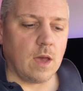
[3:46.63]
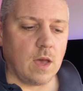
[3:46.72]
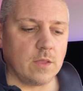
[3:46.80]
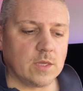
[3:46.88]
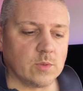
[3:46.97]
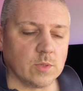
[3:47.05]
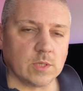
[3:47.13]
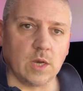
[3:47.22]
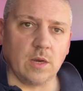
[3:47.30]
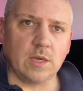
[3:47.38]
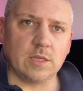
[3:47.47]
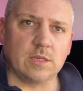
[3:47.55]
This one's
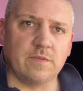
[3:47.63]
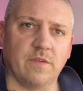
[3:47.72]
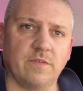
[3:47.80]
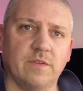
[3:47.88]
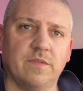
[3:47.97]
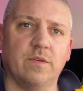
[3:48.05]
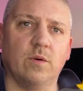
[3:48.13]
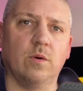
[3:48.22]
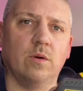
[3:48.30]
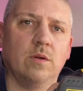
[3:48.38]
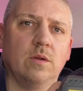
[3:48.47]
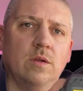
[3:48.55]
got its
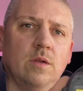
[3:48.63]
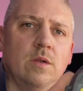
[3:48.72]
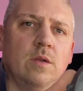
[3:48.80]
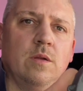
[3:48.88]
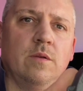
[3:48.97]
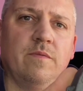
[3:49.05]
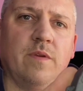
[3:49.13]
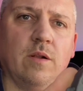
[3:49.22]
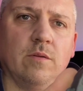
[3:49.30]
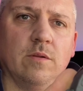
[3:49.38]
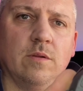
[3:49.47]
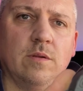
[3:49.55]
54
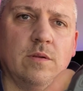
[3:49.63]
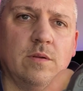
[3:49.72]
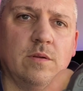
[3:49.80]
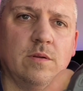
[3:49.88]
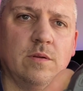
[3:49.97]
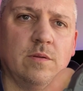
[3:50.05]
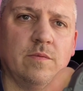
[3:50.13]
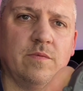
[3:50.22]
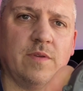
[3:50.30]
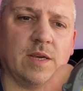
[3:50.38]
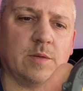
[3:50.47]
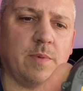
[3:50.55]
volt
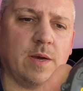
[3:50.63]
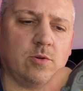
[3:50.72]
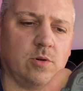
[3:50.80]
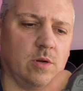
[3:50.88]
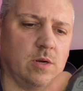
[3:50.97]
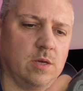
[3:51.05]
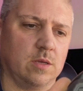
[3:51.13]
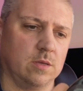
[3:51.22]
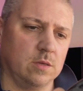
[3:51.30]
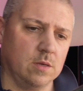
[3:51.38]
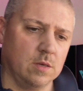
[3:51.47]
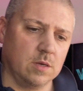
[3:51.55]
flex battery on it.
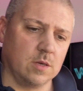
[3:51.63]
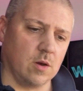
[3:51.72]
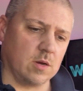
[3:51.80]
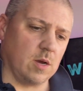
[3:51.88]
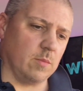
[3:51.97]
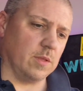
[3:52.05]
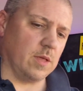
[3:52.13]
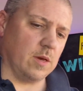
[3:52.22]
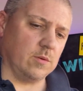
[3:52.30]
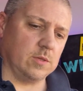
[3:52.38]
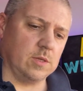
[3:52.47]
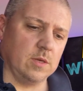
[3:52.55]
Got a couple of
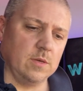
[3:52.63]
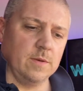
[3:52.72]
those.